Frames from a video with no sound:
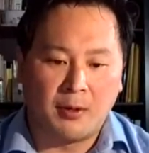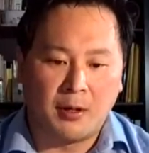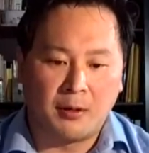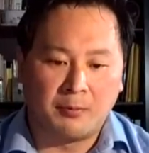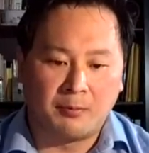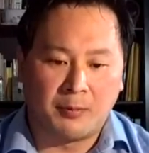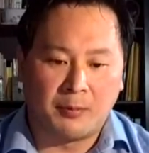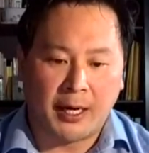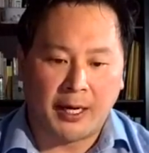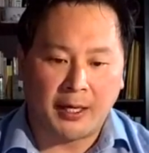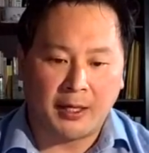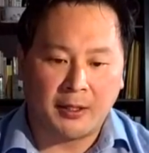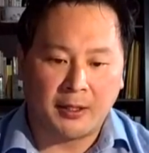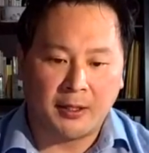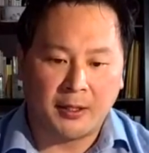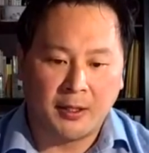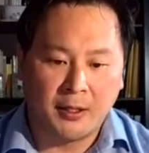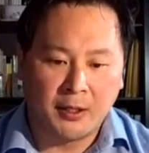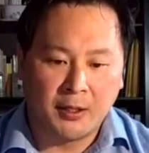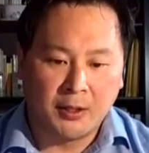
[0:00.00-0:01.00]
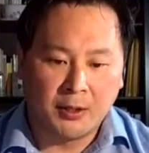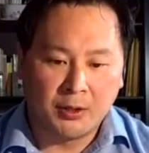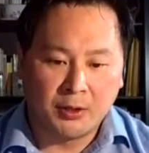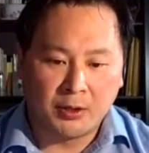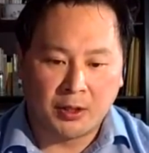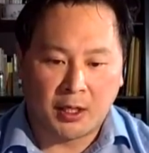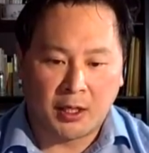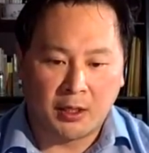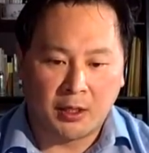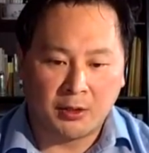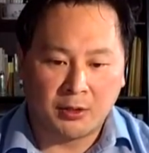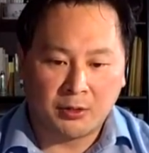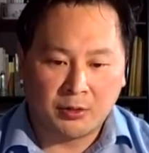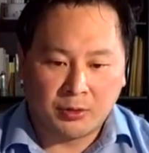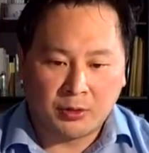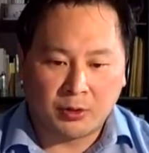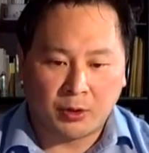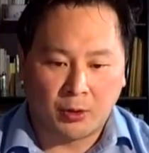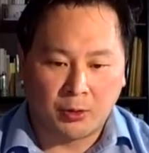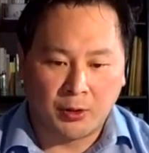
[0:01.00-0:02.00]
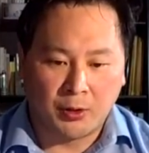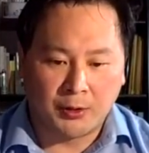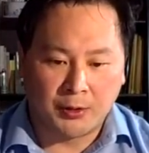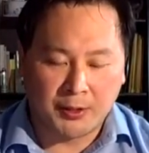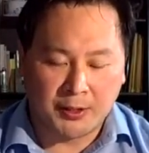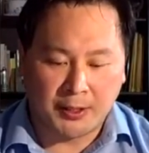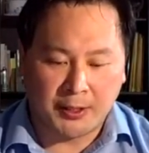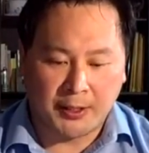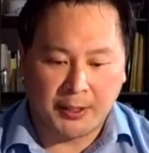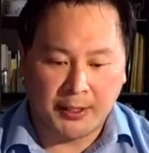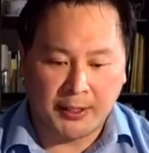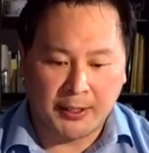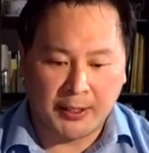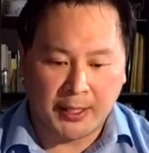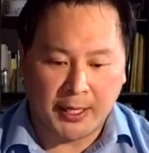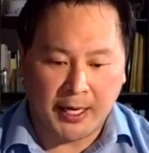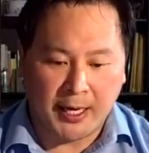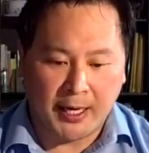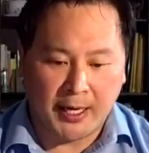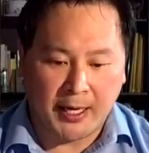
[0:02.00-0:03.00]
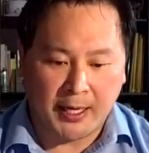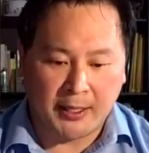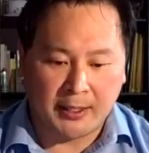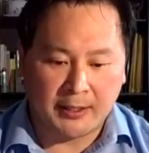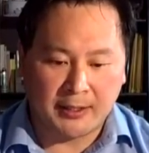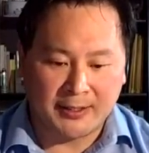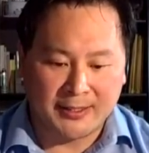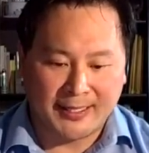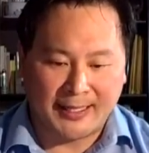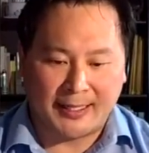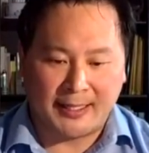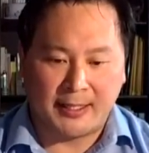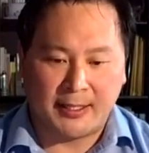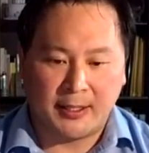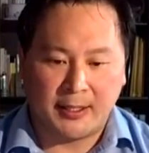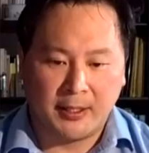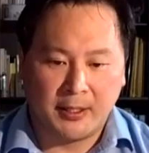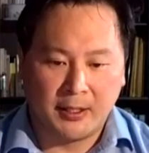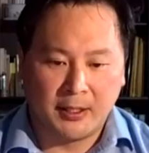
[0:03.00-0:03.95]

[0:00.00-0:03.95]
Mike Todonki and Nick